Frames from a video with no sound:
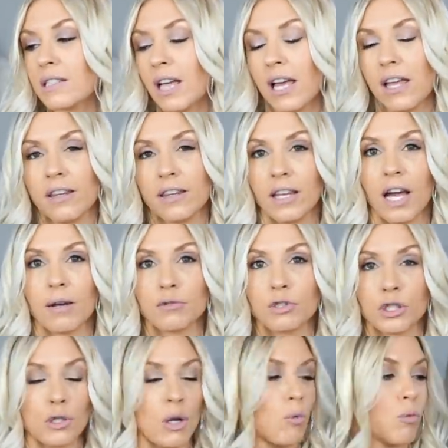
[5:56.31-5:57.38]
and I'm
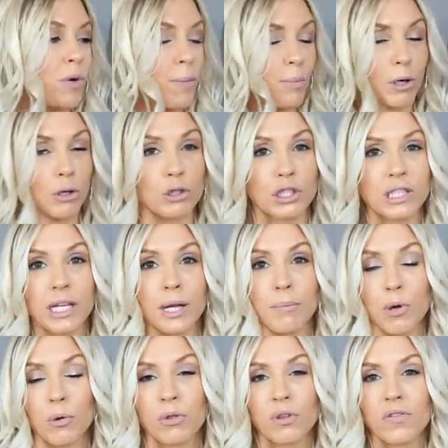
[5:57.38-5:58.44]
just repurchasing
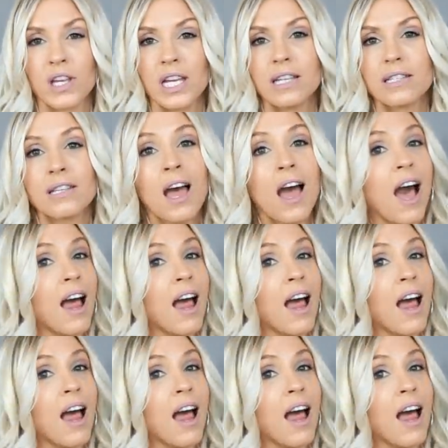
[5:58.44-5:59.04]
both of these.